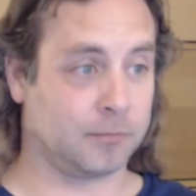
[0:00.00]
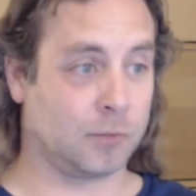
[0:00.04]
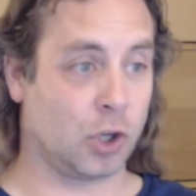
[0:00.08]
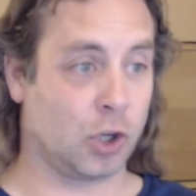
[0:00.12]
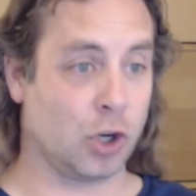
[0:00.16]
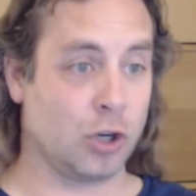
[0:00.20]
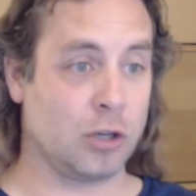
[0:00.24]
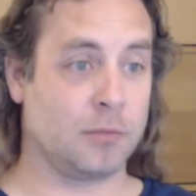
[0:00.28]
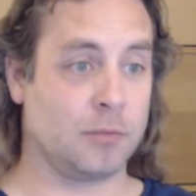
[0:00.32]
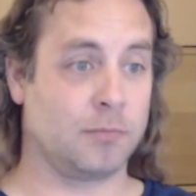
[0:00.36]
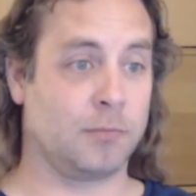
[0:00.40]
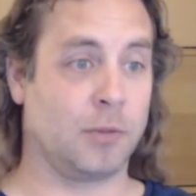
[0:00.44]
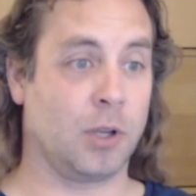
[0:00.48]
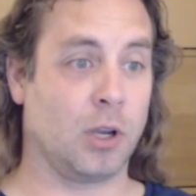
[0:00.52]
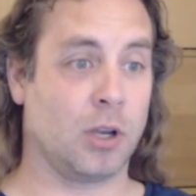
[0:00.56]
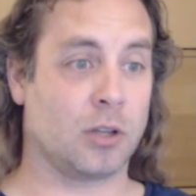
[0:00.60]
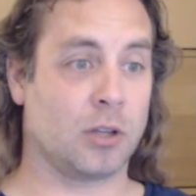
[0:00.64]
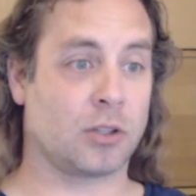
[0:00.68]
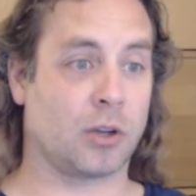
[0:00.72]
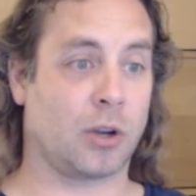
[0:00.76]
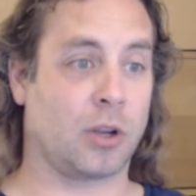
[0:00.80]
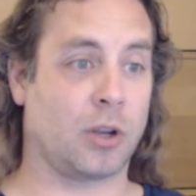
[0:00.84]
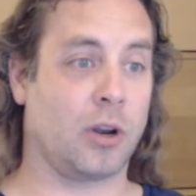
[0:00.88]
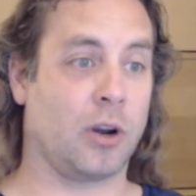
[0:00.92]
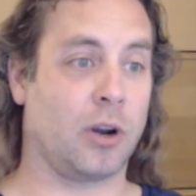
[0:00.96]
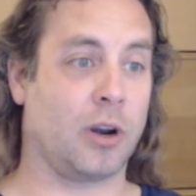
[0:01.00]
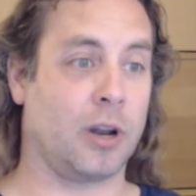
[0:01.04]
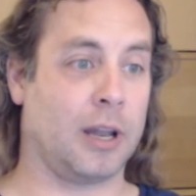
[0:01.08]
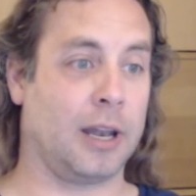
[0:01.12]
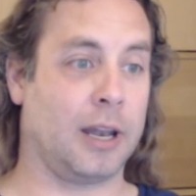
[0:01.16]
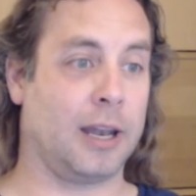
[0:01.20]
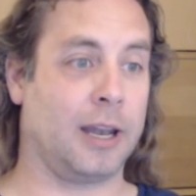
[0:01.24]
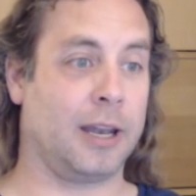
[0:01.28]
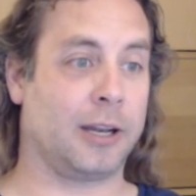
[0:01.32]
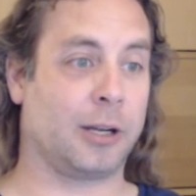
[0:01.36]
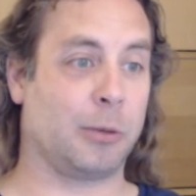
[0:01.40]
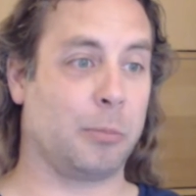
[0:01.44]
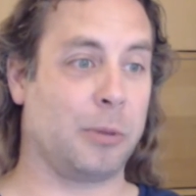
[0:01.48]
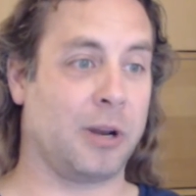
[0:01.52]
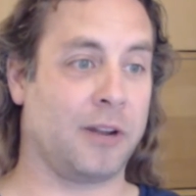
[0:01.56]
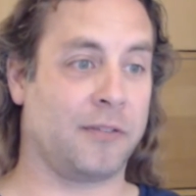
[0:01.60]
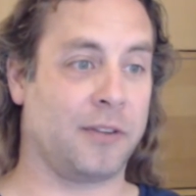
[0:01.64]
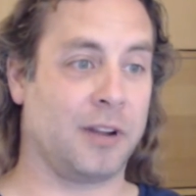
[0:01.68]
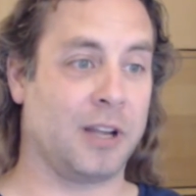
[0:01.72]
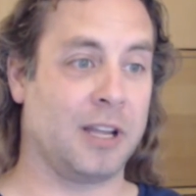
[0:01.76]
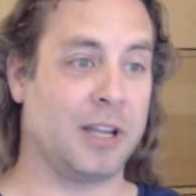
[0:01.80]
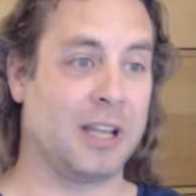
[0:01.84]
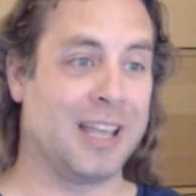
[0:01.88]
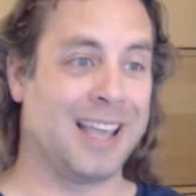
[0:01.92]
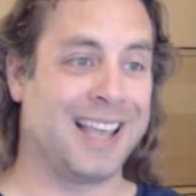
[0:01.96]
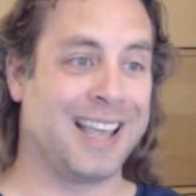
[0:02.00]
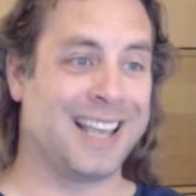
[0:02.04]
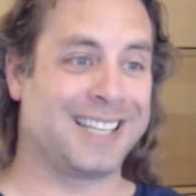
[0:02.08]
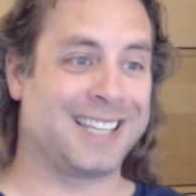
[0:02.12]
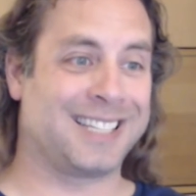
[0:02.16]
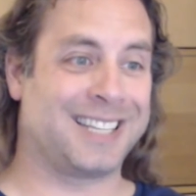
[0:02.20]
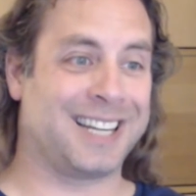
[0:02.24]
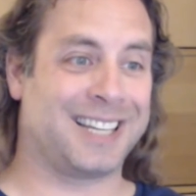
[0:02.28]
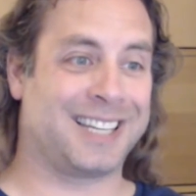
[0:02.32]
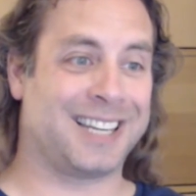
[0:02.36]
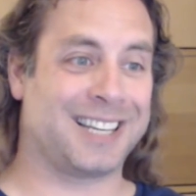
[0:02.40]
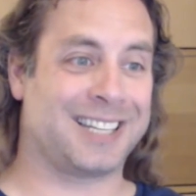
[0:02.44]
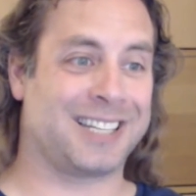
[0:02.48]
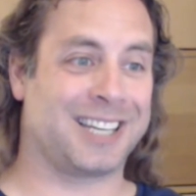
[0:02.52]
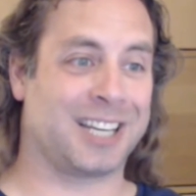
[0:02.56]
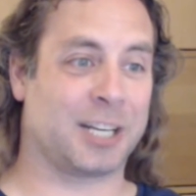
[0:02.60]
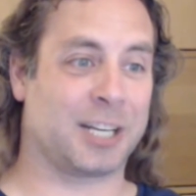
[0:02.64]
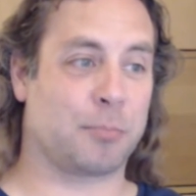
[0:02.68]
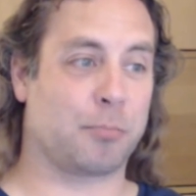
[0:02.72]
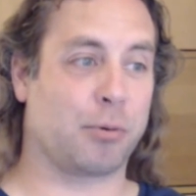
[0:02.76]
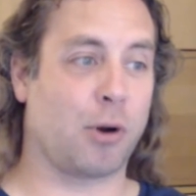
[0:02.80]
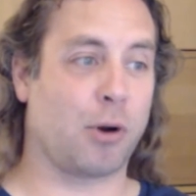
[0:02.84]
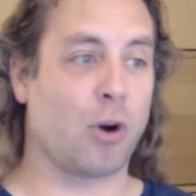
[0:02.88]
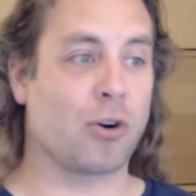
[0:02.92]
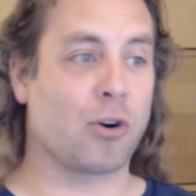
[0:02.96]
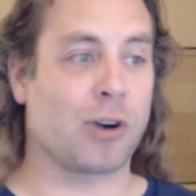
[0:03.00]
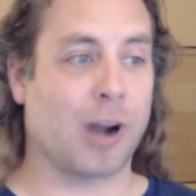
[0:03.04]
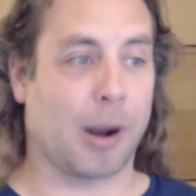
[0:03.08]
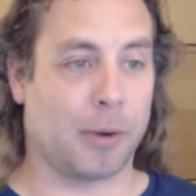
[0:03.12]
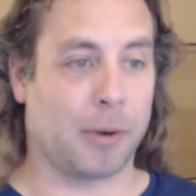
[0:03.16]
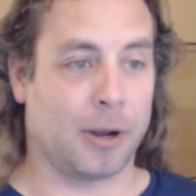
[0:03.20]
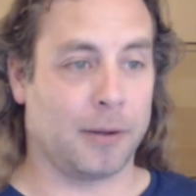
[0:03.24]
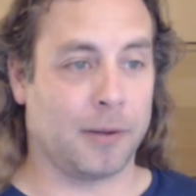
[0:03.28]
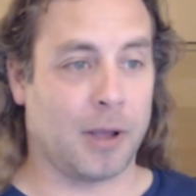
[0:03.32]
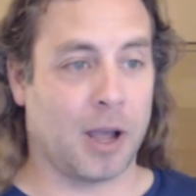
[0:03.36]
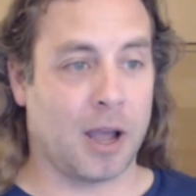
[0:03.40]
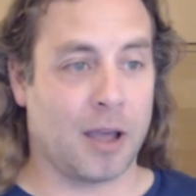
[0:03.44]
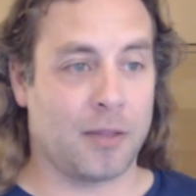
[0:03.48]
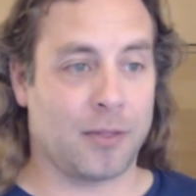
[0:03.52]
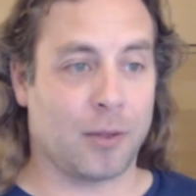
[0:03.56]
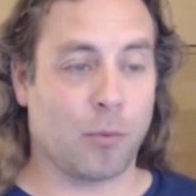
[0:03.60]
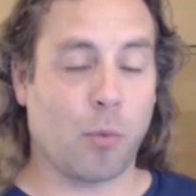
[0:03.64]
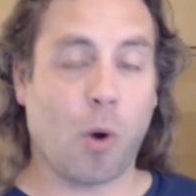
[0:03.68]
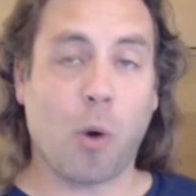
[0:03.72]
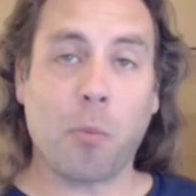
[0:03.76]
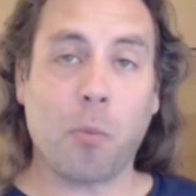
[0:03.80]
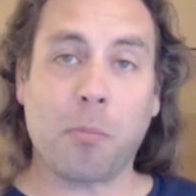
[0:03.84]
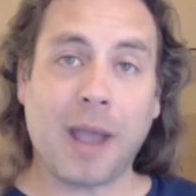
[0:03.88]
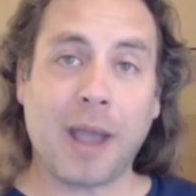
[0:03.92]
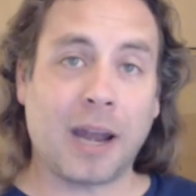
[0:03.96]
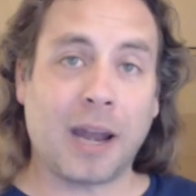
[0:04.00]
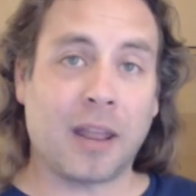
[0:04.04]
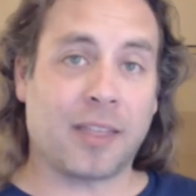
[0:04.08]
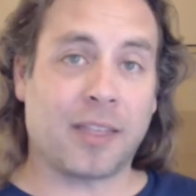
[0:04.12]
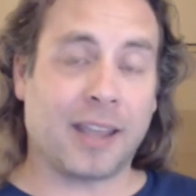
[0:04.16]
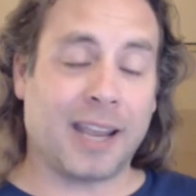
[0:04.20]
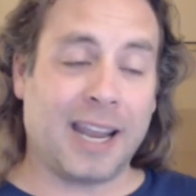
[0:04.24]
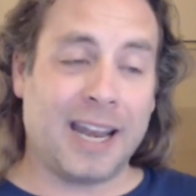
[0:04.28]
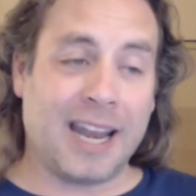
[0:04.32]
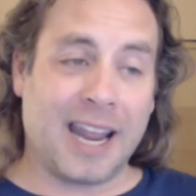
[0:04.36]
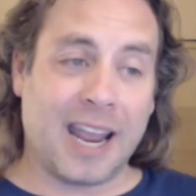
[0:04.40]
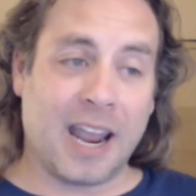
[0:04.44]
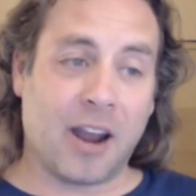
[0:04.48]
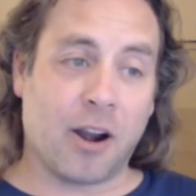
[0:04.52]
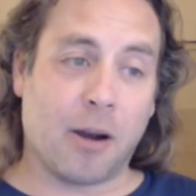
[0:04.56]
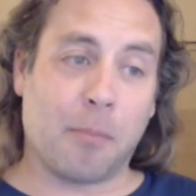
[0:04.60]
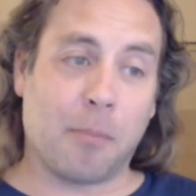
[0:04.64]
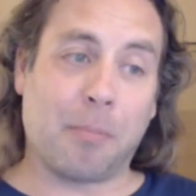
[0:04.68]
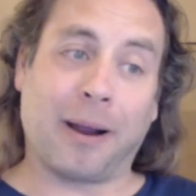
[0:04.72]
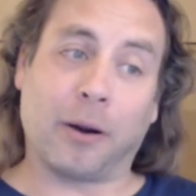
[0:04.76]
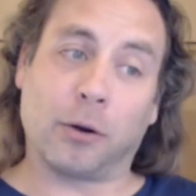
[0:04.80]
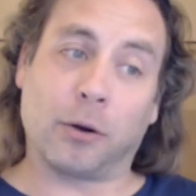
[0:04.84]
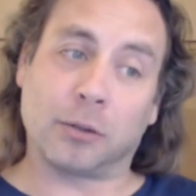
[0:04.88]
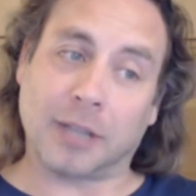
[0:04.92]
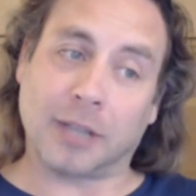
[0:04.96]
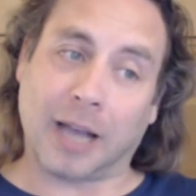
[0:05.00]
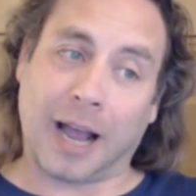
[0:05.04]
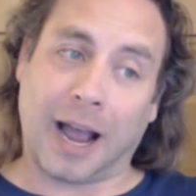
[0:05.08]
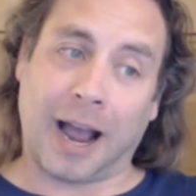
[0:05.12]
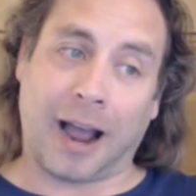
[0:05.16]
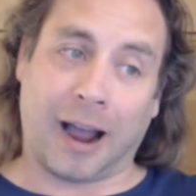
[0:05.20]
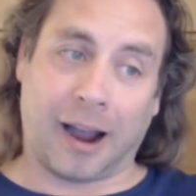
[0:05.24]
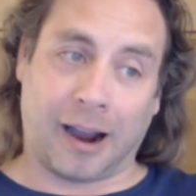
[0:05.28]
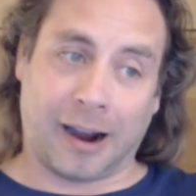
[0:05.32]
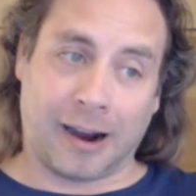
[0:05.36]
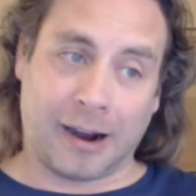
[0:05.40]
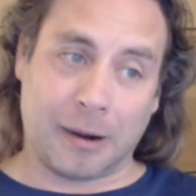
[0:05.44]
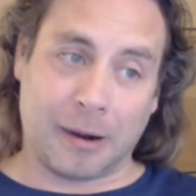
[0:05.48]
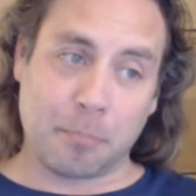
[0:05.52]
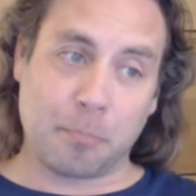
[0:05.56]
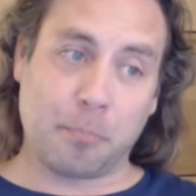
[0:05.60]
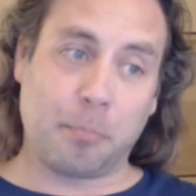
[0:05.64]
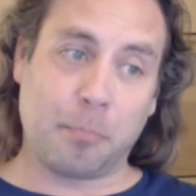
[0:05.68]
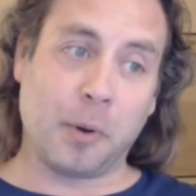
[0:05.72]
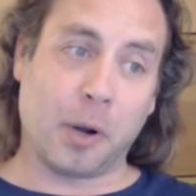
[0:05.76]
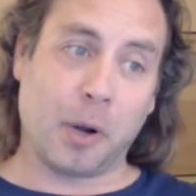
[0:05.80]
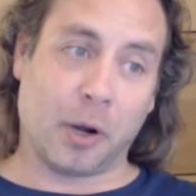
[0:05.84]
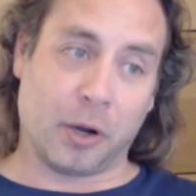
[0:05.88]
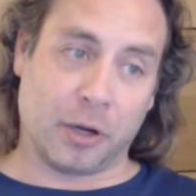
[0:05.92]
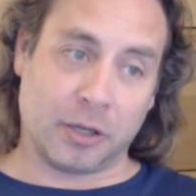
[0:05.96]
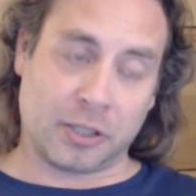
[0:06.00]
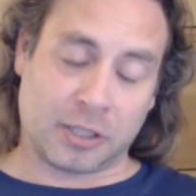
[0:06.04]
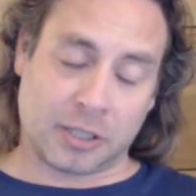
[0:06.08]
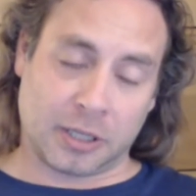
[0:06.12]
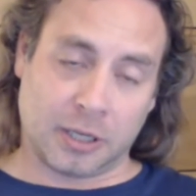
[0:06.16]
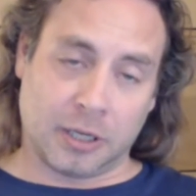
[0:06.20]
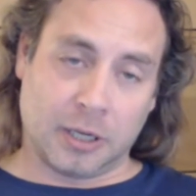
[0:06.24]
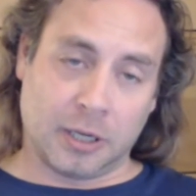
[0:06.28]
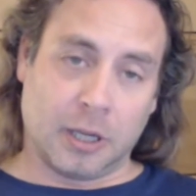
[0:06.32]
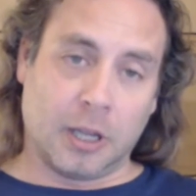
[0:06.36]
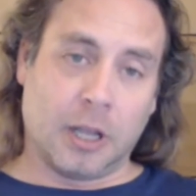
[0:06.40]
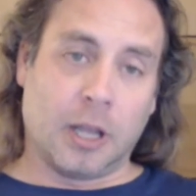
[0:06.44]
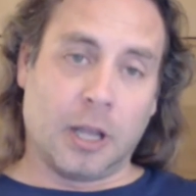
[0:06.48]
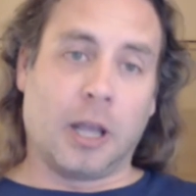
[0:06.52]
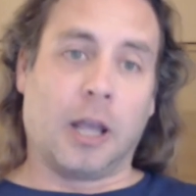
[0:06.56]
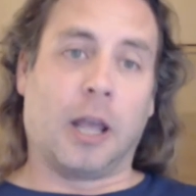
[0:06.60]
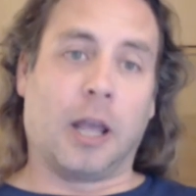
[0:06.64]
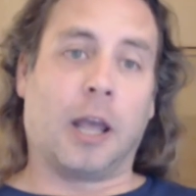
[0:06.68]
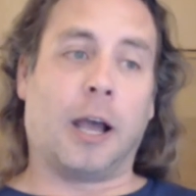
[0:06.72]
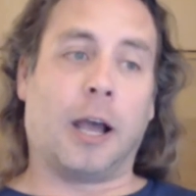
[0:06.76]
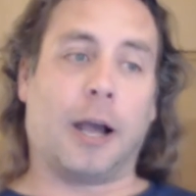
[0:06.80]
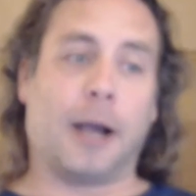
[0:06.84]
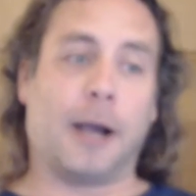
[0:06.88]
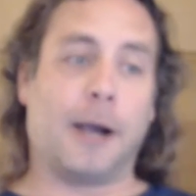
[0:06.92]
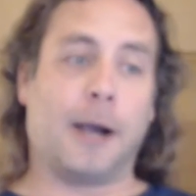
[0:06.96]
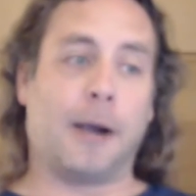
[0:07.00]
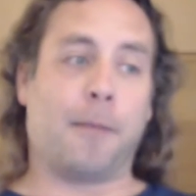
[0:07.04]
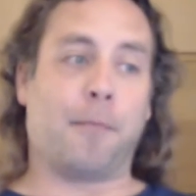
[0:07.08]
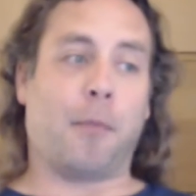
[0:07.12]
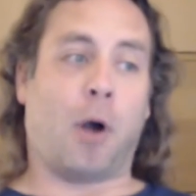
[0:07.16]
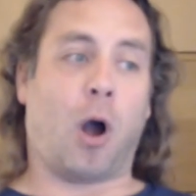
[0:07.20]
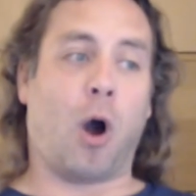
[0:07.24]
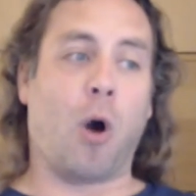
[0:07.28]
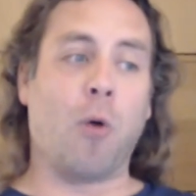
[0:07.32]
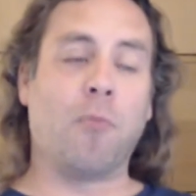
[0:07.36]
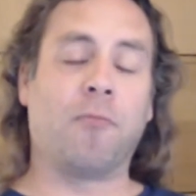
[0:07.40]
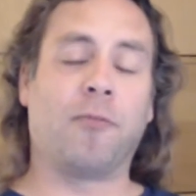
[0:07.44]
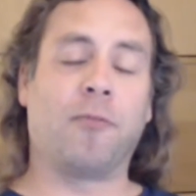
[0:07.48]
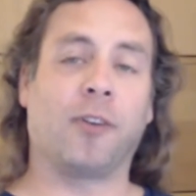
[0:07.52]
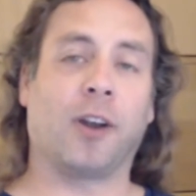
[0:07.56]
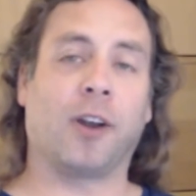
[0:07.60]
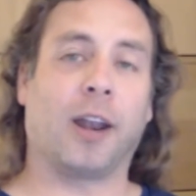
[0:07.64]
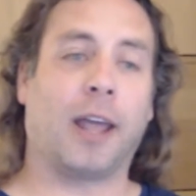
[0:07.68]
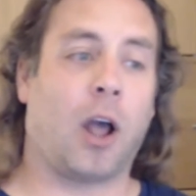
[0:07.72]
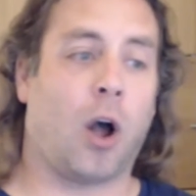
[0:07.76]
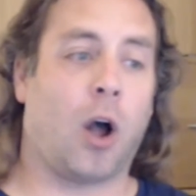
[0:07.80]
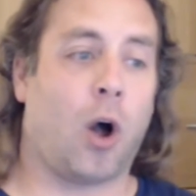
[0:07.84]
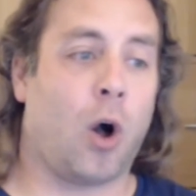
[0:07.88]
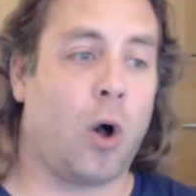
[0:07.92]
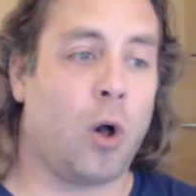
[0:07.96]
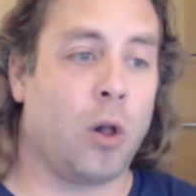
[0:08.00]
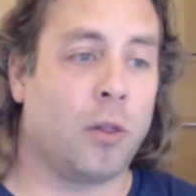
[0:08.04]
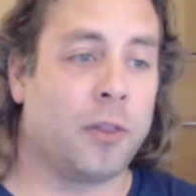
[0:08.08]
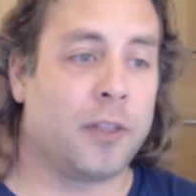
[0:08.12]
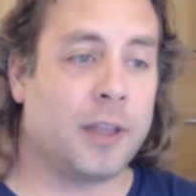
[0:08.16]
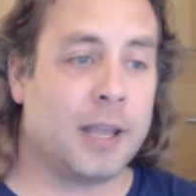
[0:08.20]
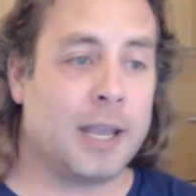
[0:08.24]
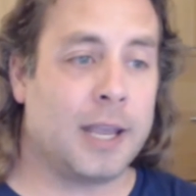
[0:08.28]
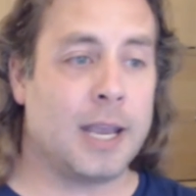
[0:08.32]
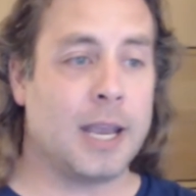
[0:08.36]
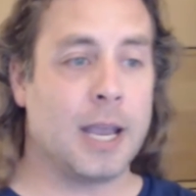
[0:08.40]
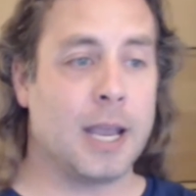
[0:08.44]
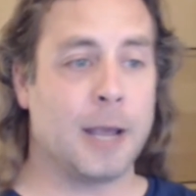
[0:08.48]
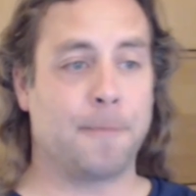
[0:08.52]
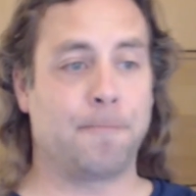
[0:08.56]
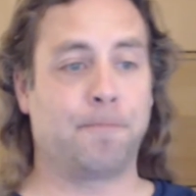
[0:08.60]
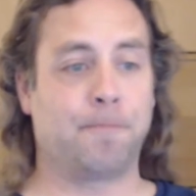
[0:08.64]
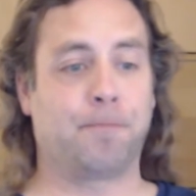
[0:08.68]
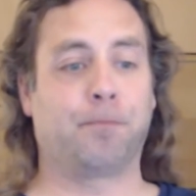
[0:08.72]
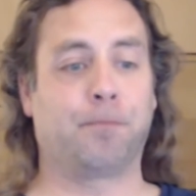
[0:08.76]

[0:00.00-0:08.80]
Good, yeah, so you're a little bit of a statistics programmer. Uh, there won't be anything in here about R, but um, hopefully all the